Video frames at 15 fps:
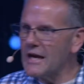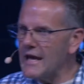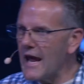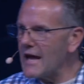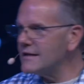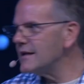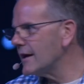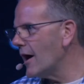
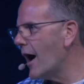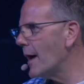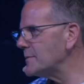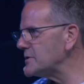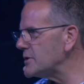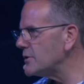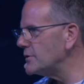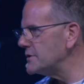gigantic
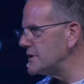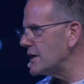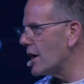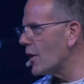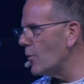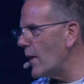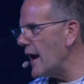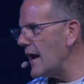obstacles
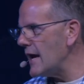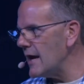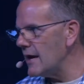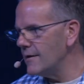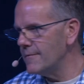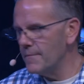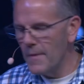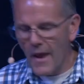in our
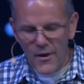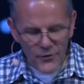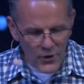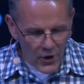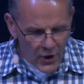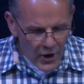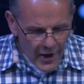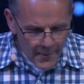way.
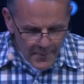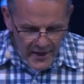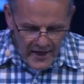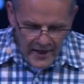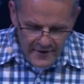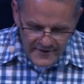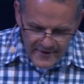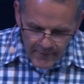There are going to
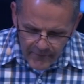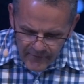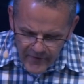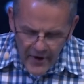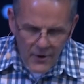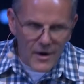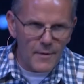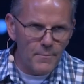be some
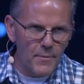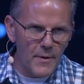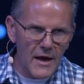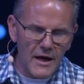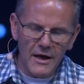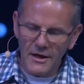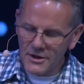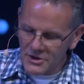very
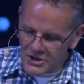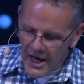big